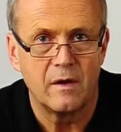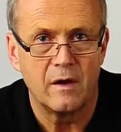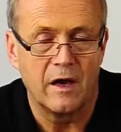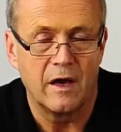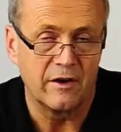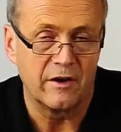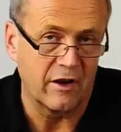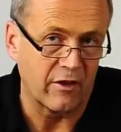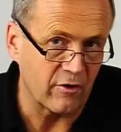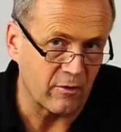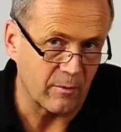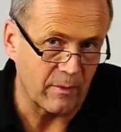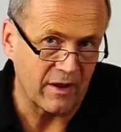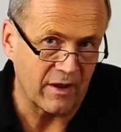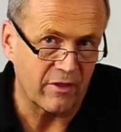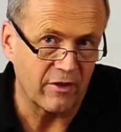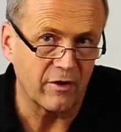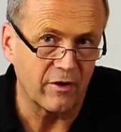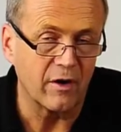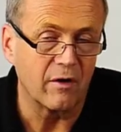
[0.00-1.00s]
Another
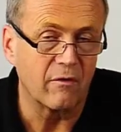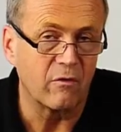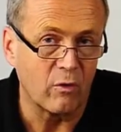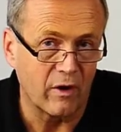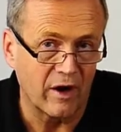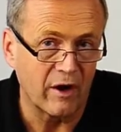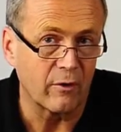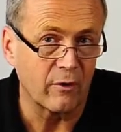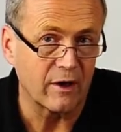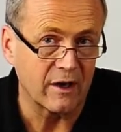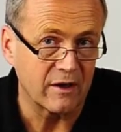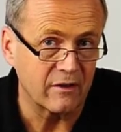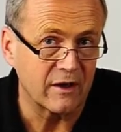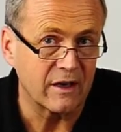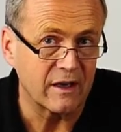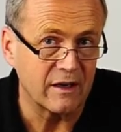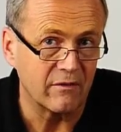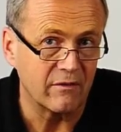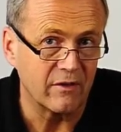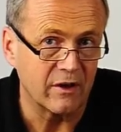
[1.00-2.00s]
method of wiring a
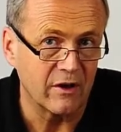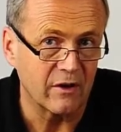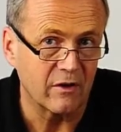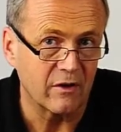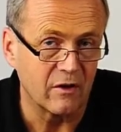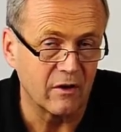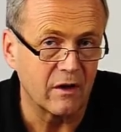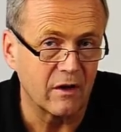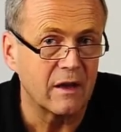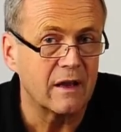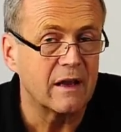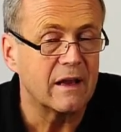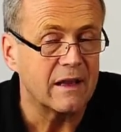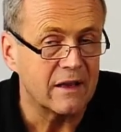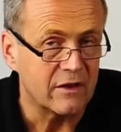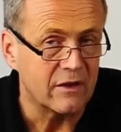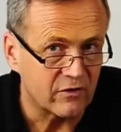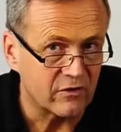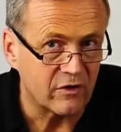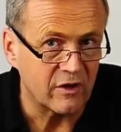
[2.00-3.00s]
dinghy vehicle
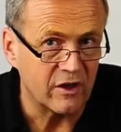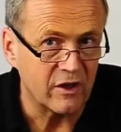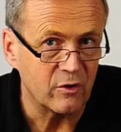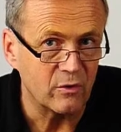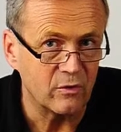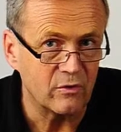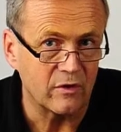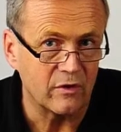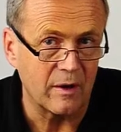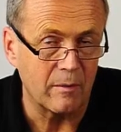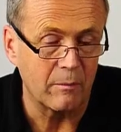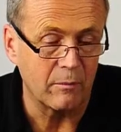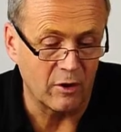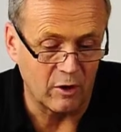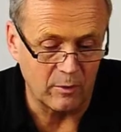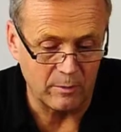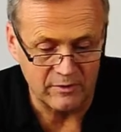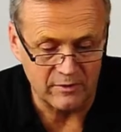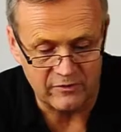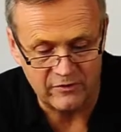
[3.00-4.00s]
is to use a
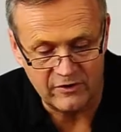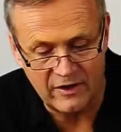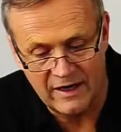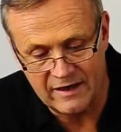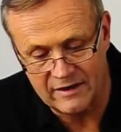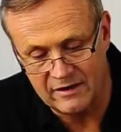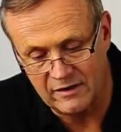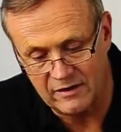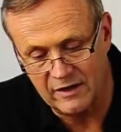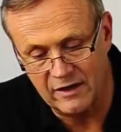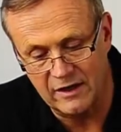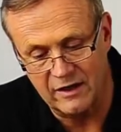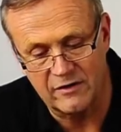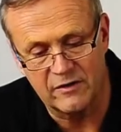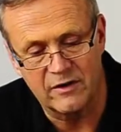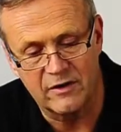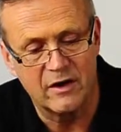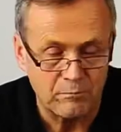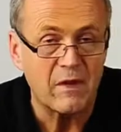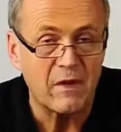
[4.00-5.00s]
bulb and socket
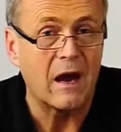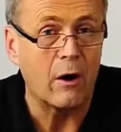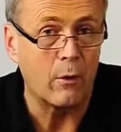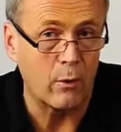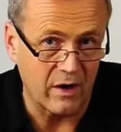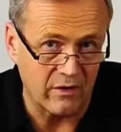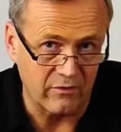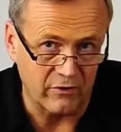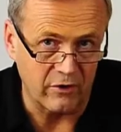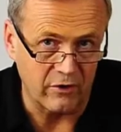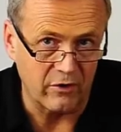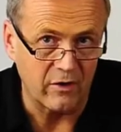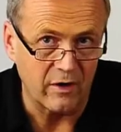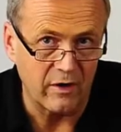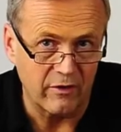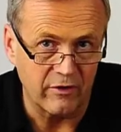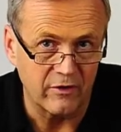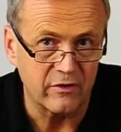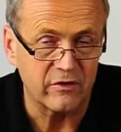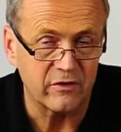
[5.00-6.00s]
kit. However,
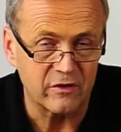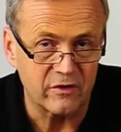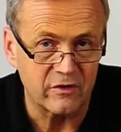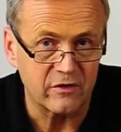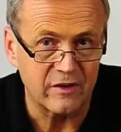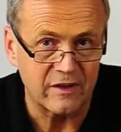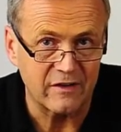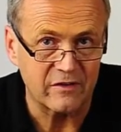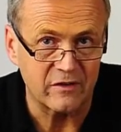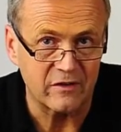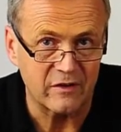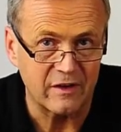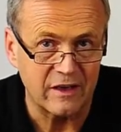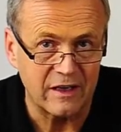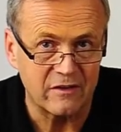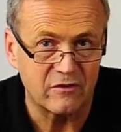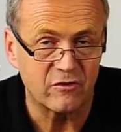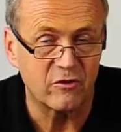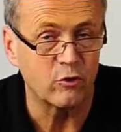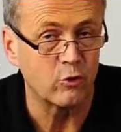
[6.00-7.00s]
this
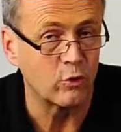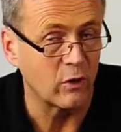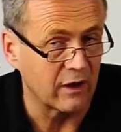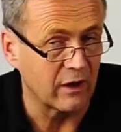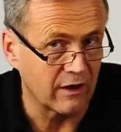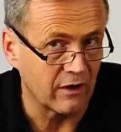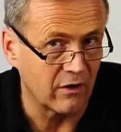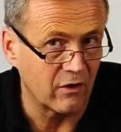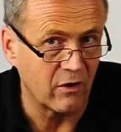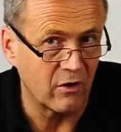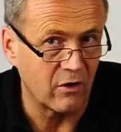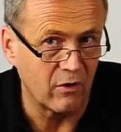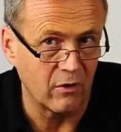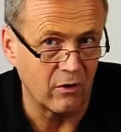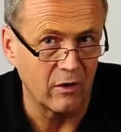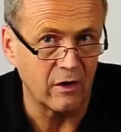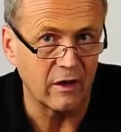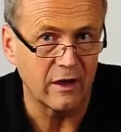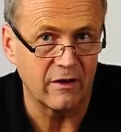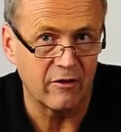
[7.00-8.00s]
necessitates drilling a
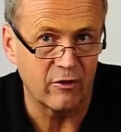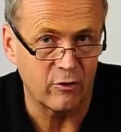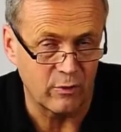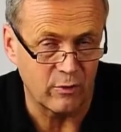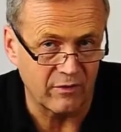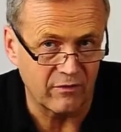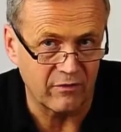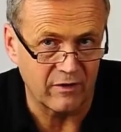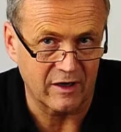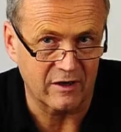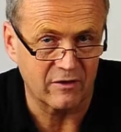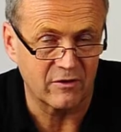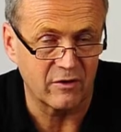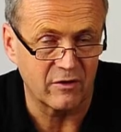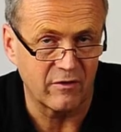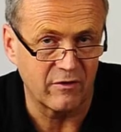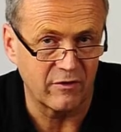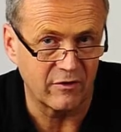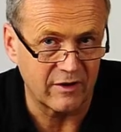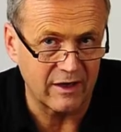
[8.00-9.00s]
hole in the reflector
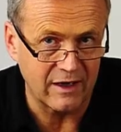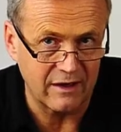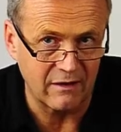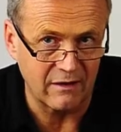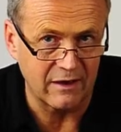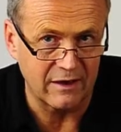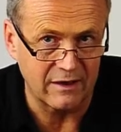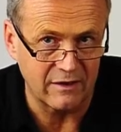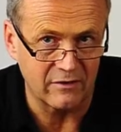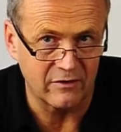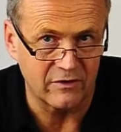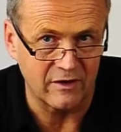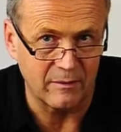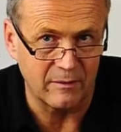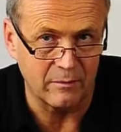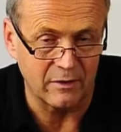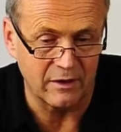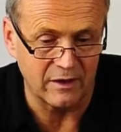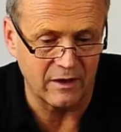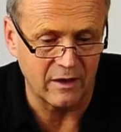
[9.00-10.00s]
of the taillight
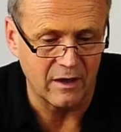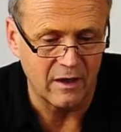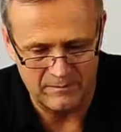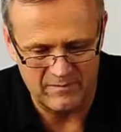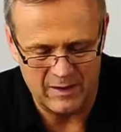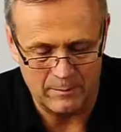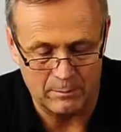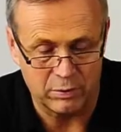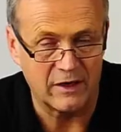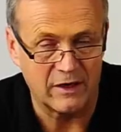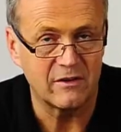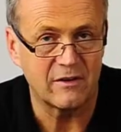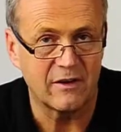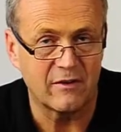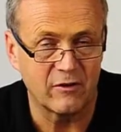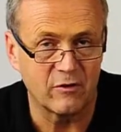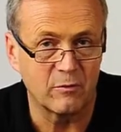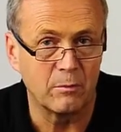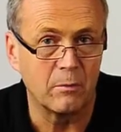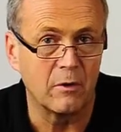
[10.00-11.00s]
assembly and placing
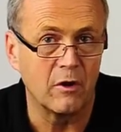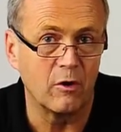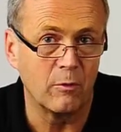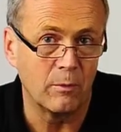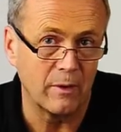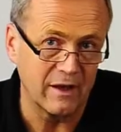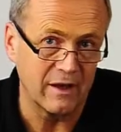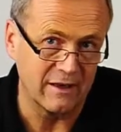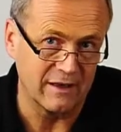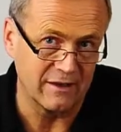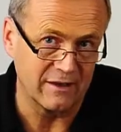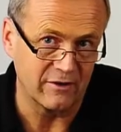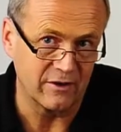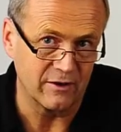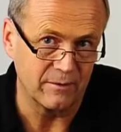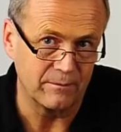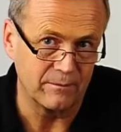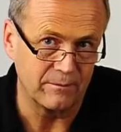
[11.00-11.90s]
this bulb in it.